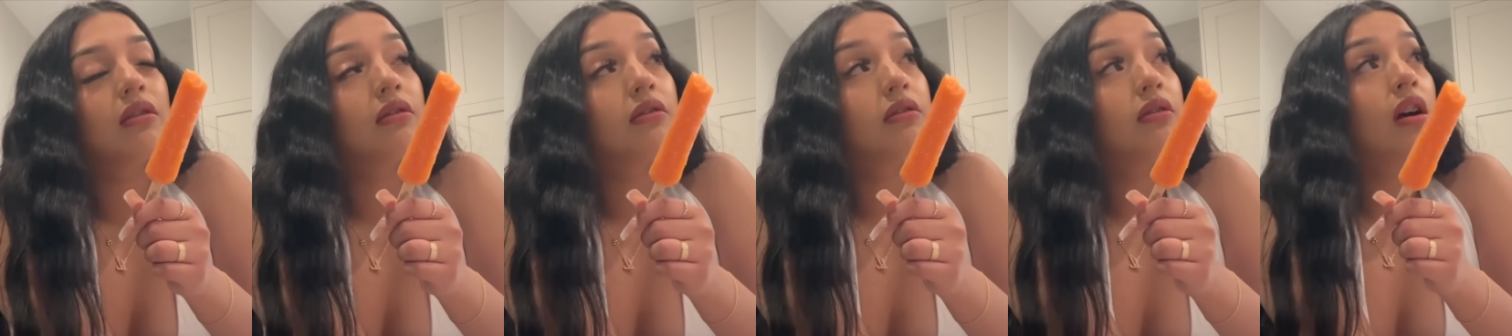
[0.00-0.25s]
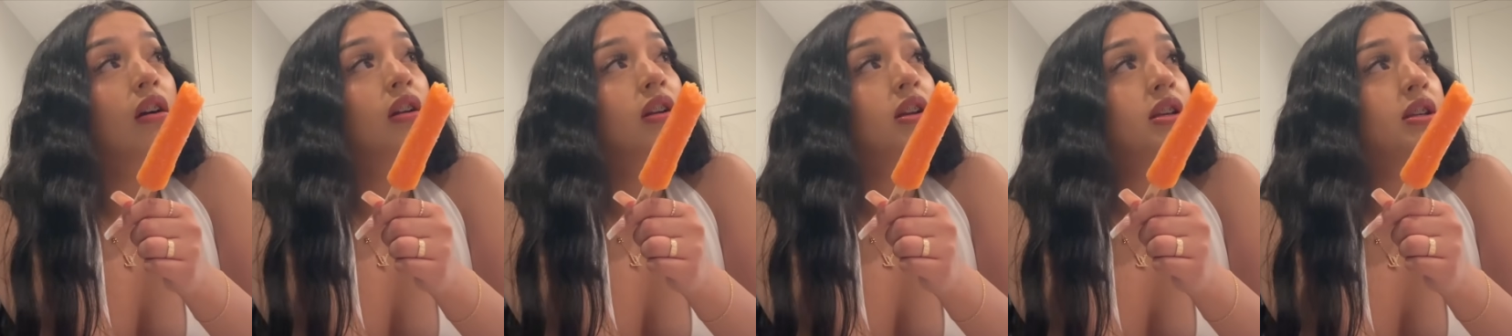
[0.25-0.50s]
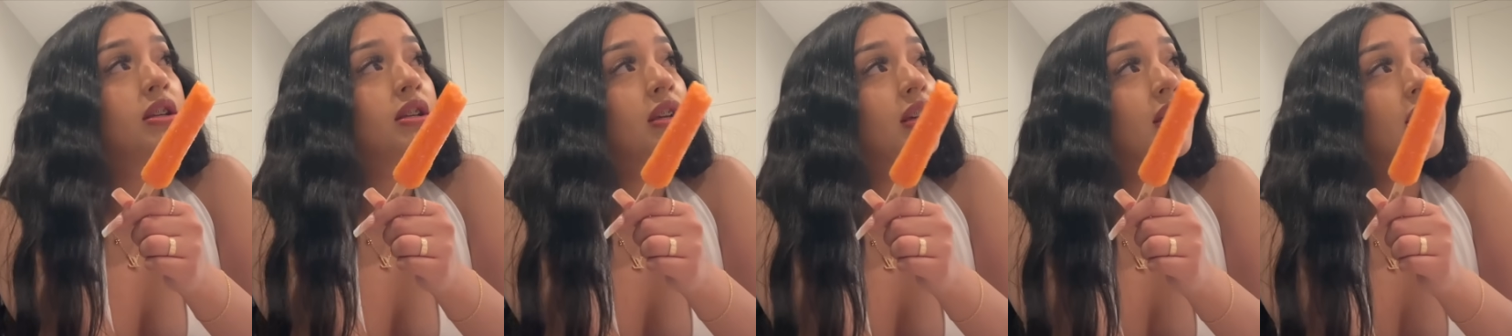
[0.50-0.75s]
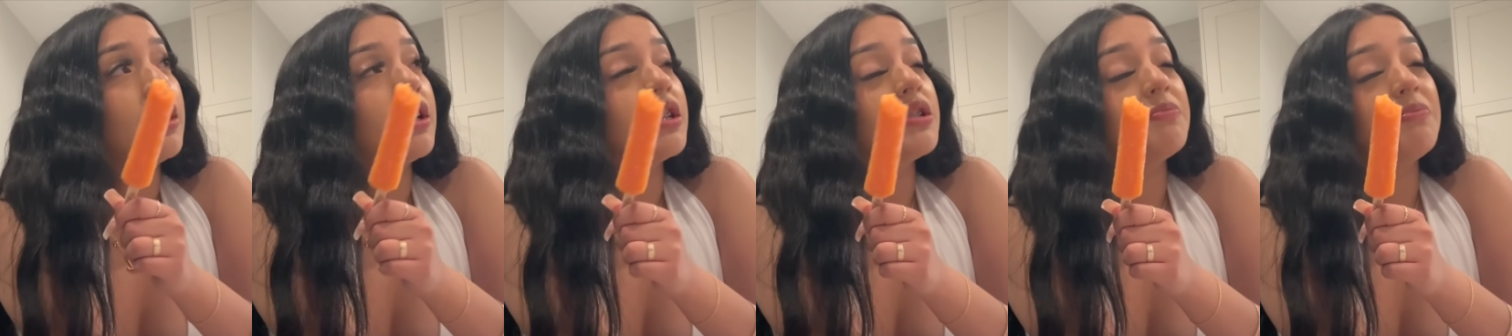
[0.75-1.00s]
honestly,
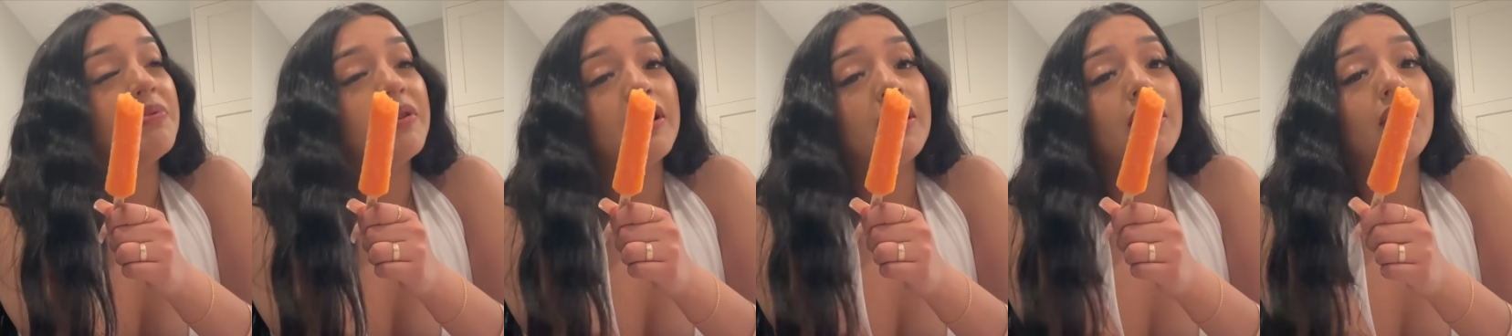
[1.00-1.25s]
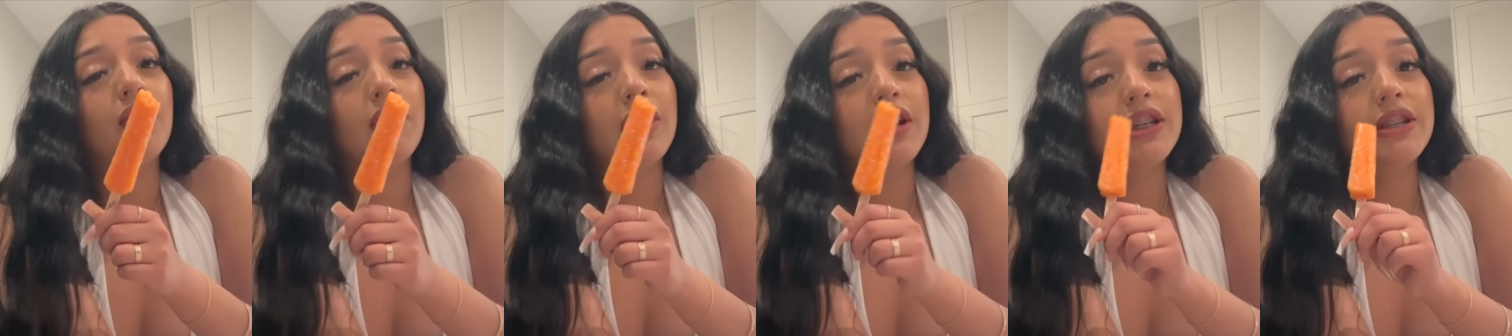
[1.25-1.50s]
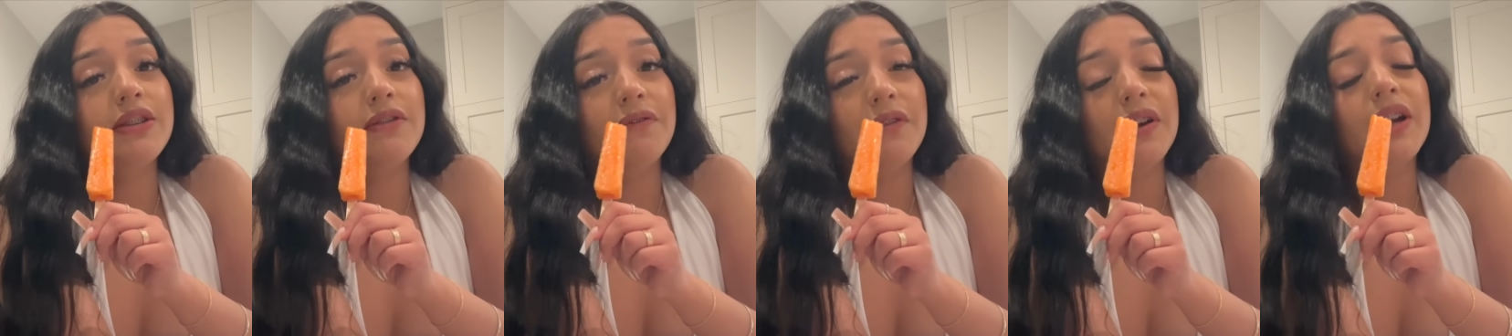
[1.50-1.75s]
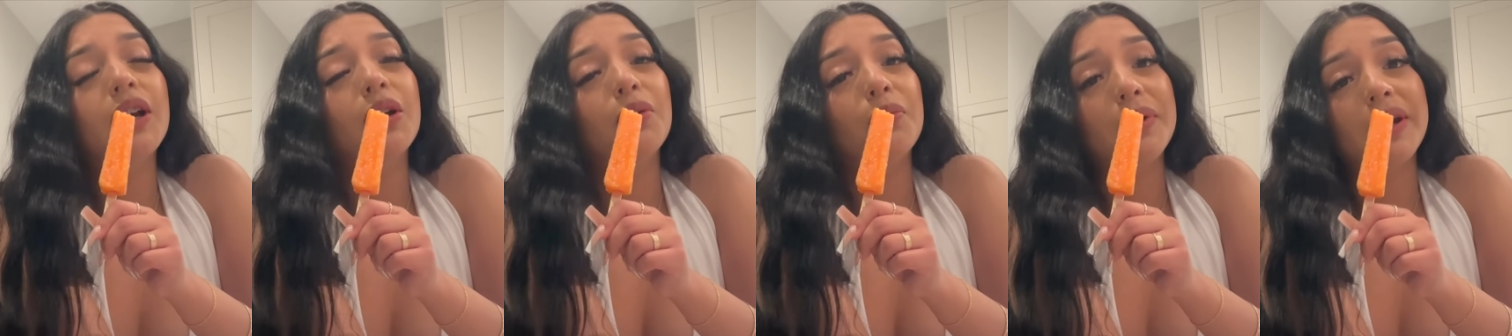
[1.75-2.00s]
it's been a crazy
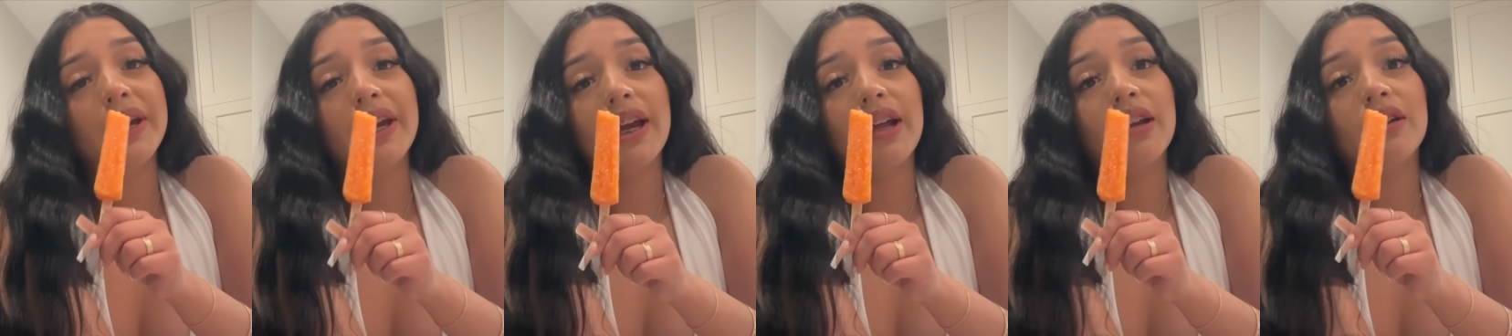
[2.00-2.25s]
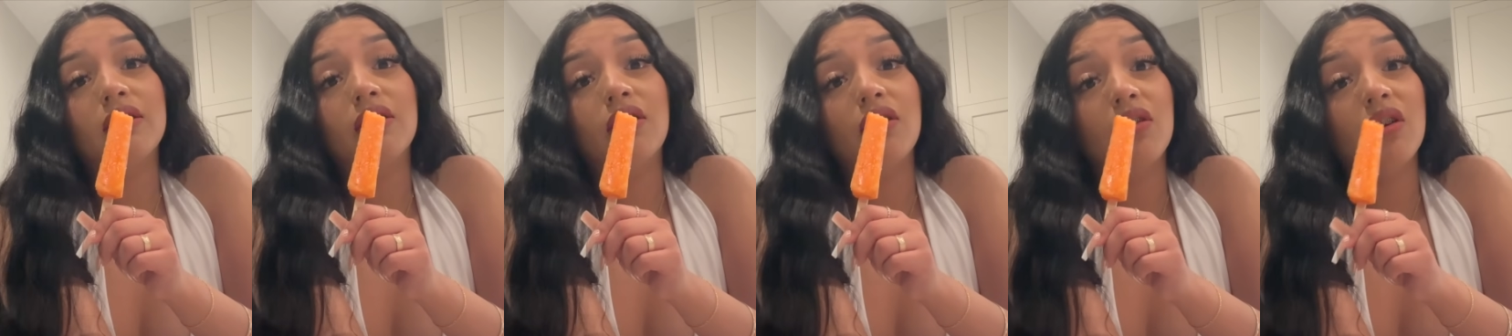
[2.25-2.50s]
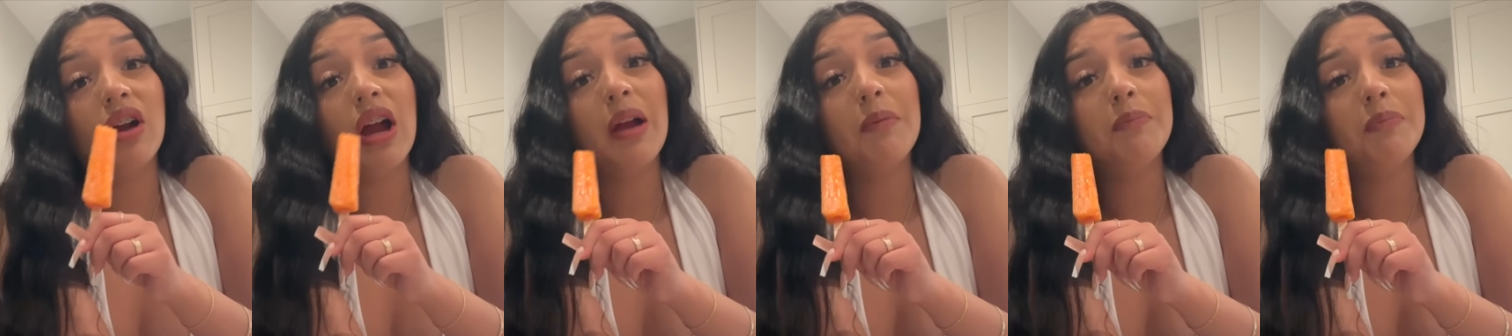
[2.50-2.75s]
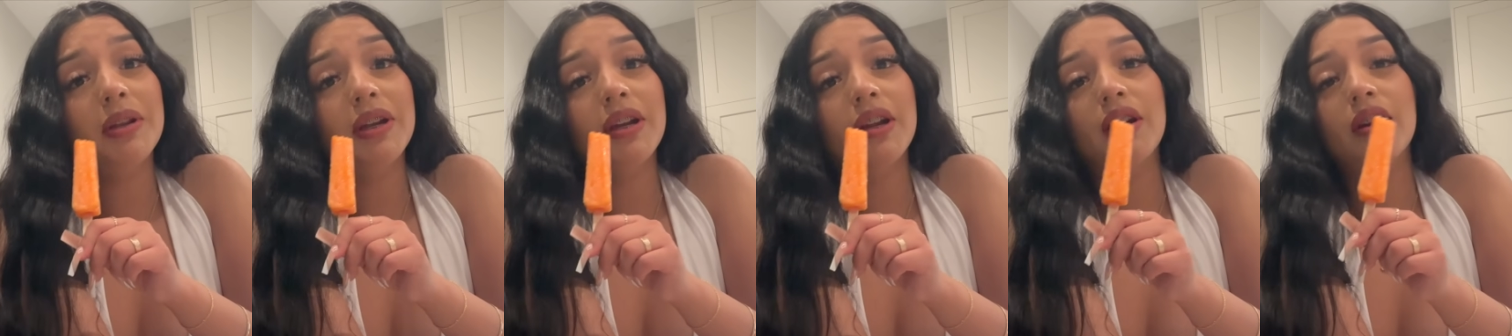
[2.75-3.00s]
fucking weekend, girl. I've
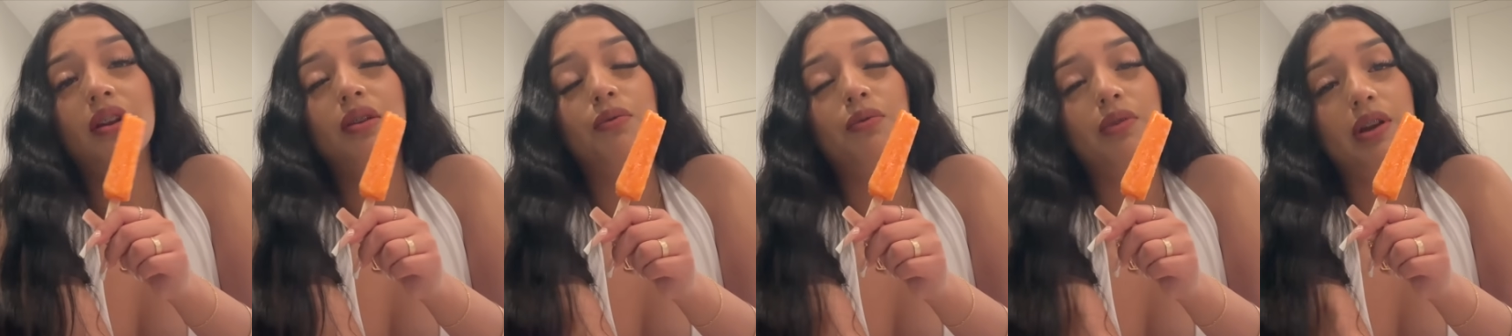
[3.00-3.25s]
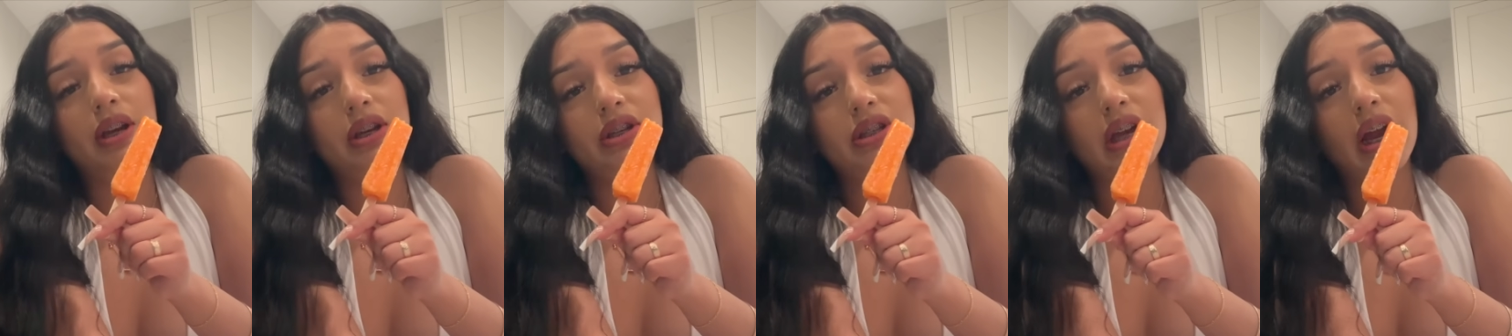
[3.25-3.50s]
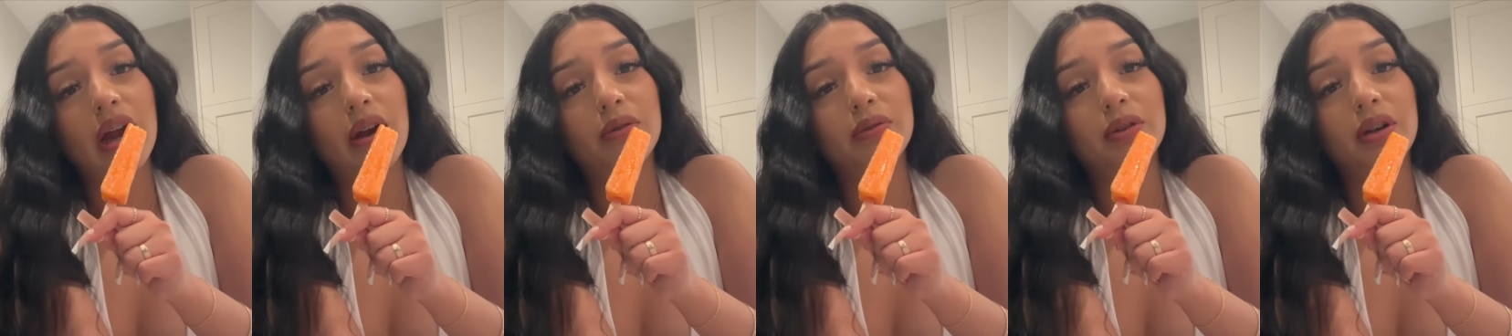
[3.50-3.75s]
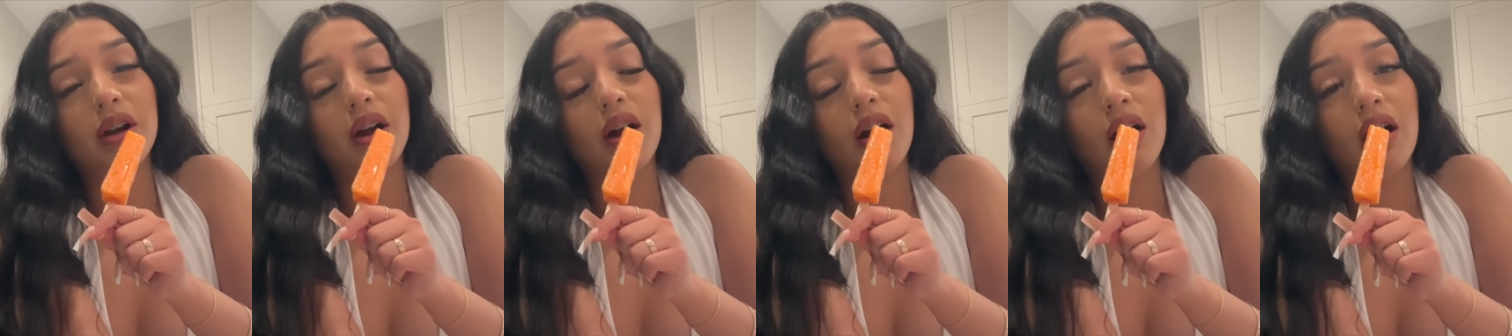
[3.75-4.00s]
been in a rush
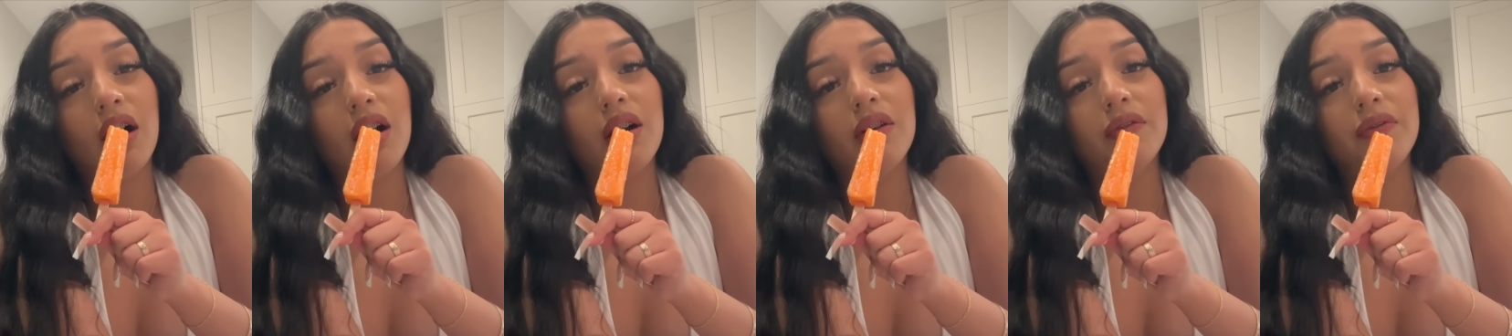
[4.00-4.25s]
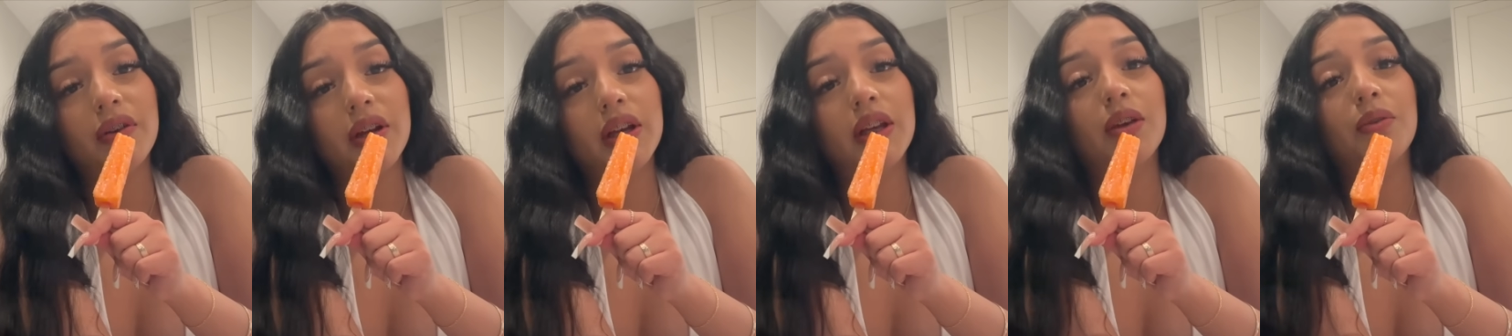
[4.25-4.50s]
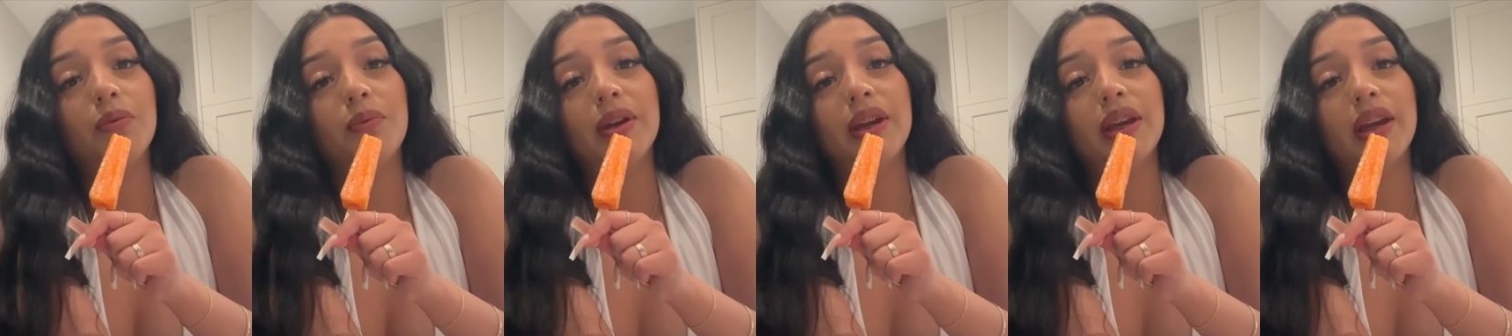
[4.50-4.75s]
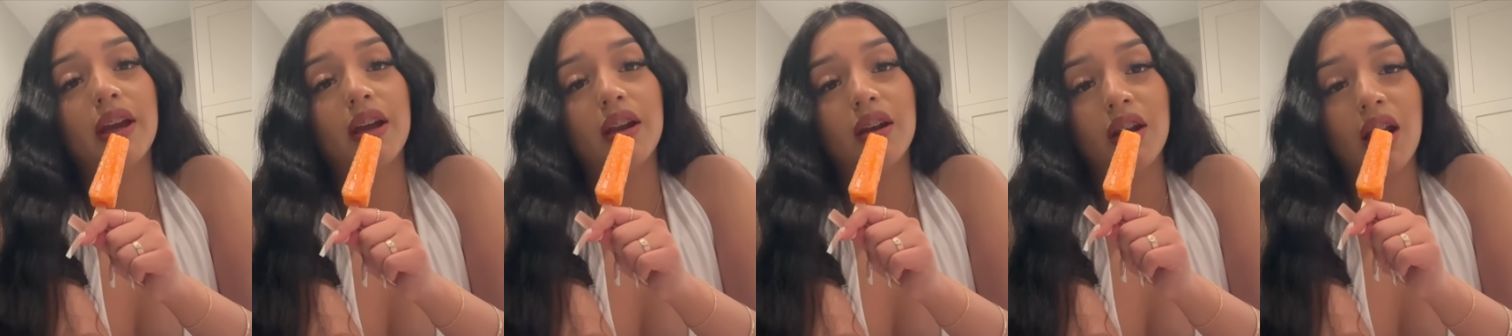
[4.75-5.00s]
hour all fucking
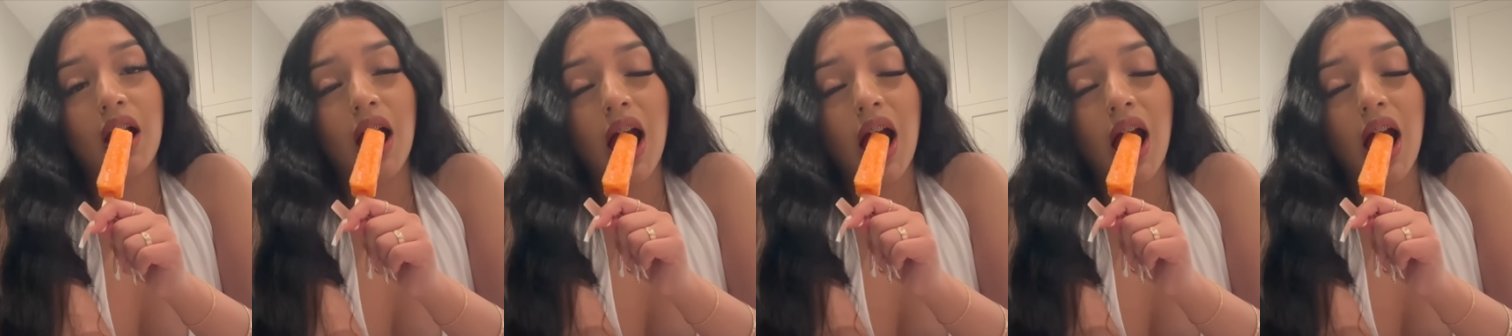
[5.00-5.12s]
weekend.